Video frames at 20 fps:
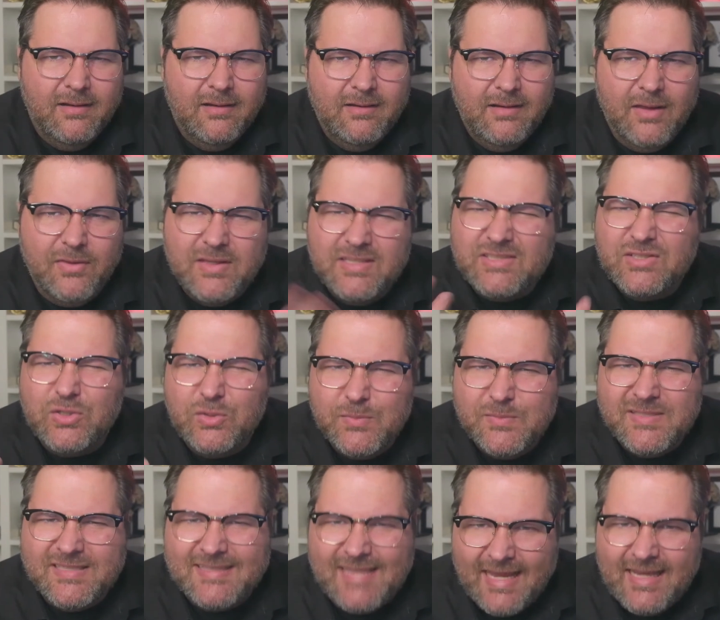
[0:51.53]
Now, this term
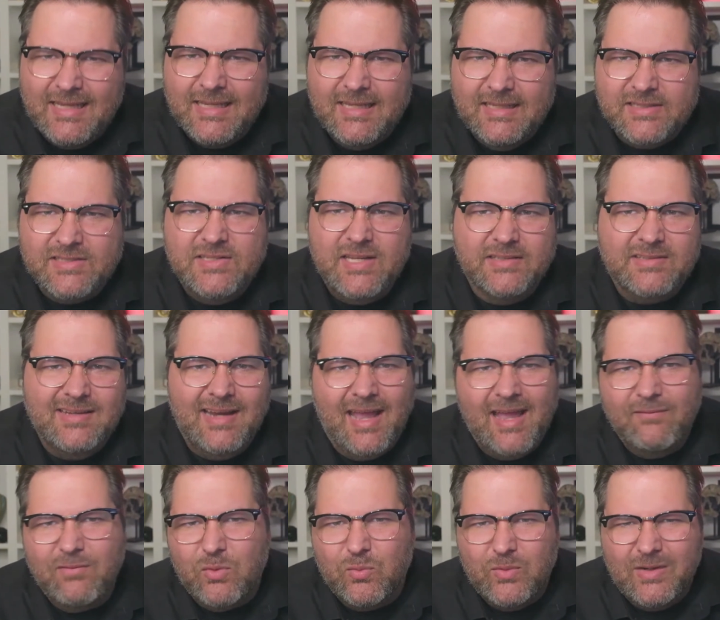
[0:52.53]
salience doesn't
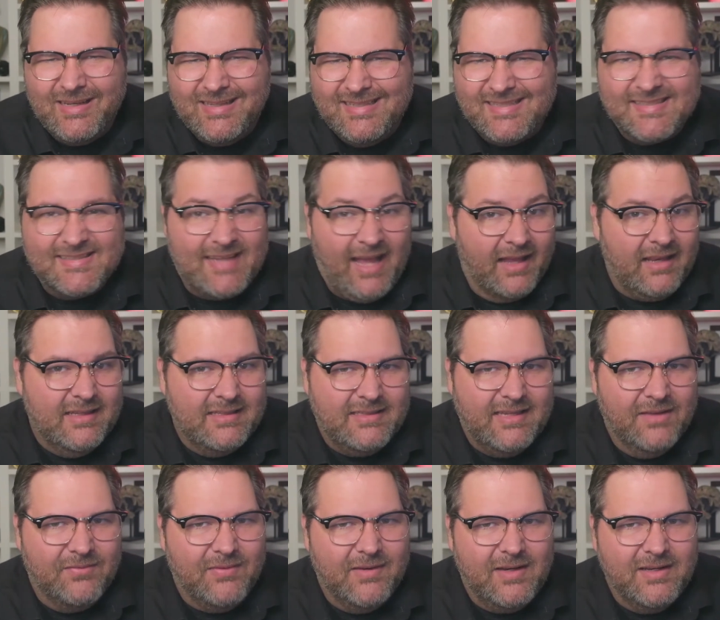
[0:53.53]
have a really solid
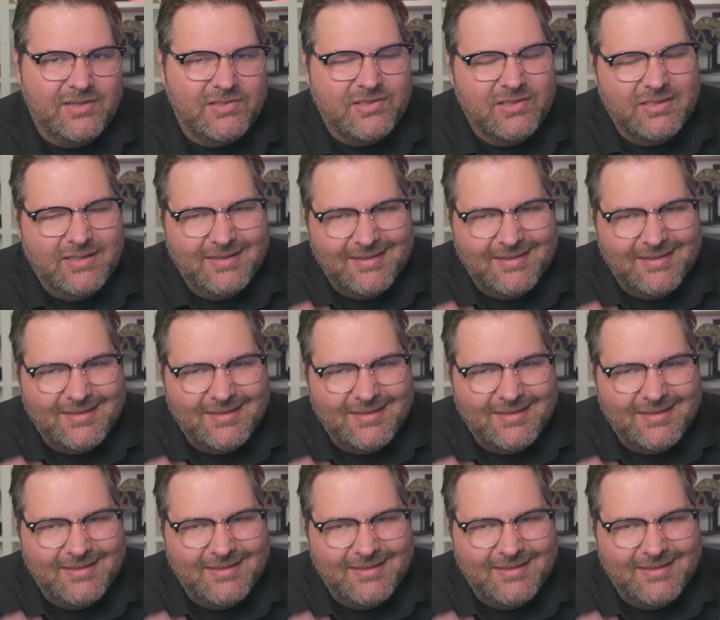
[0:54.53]
definition,